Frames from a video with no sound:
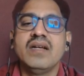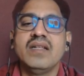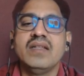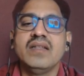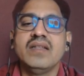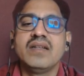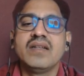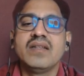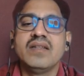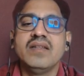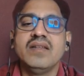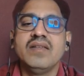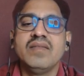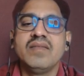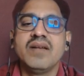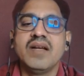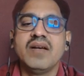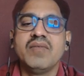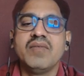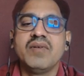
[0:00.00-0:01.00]
either
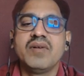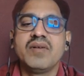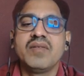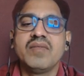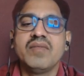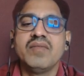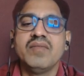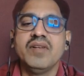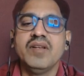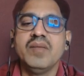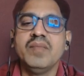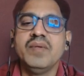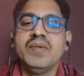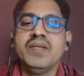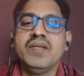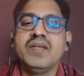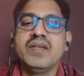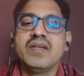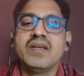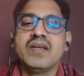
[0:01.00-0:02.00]
the flower will
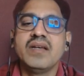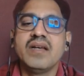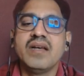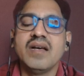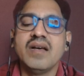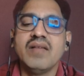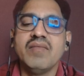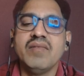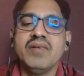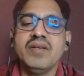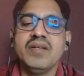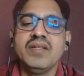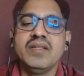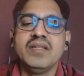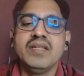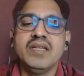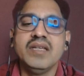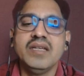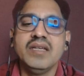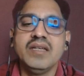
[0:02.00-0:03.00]
be
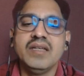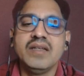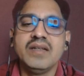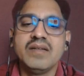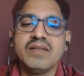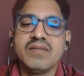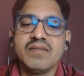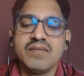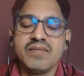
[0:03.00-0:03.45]
having the